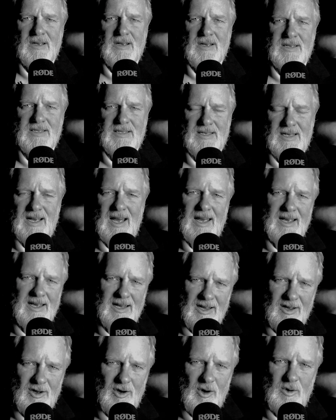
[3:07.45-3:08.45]
See, I
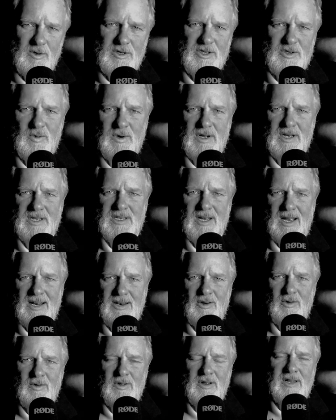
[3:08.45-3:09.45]
can code switch. I
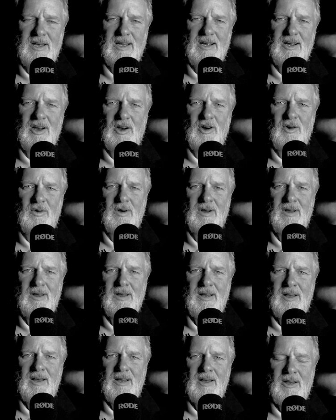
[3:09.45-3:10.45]
know the lingo.
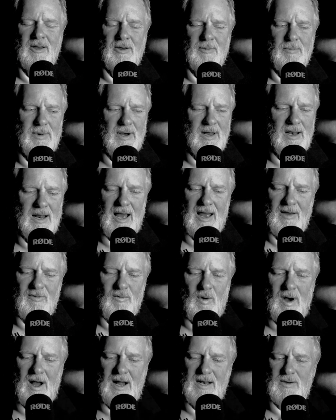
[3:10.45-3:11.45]
But
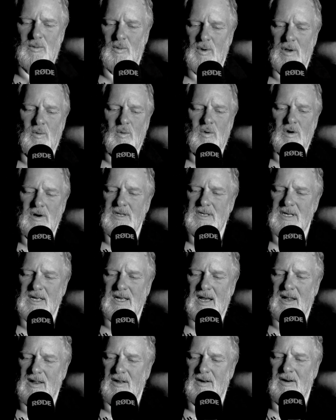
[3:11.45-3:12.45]
we worked
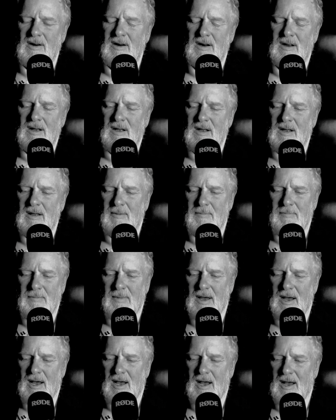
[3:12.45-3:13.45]
together.
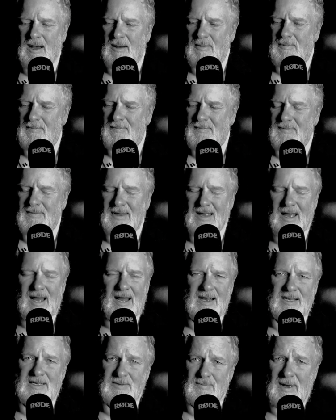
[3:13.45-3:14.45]
God,
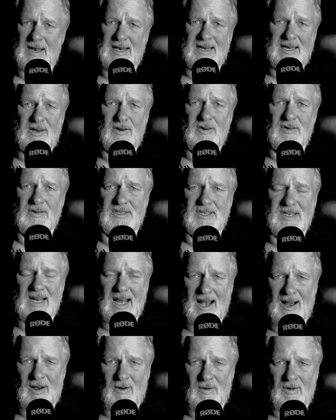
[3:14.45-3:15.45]
it's been years
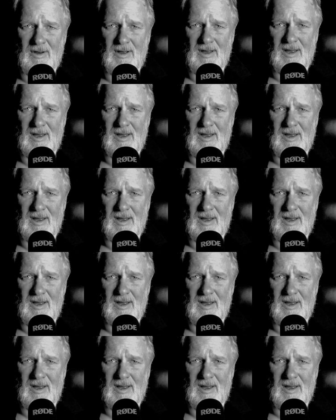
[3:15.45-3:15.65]
now.